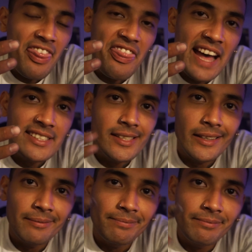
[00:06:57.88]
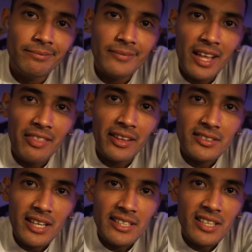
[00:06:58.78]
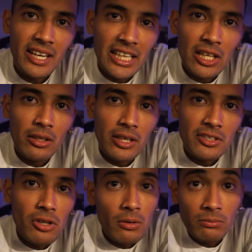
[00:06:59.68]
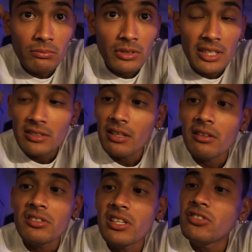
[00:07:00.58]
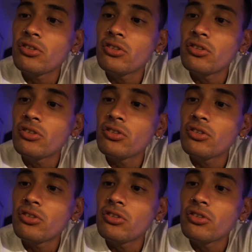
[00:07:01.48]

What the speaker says: That's it. They said it's going to heal on its own. They said the skin's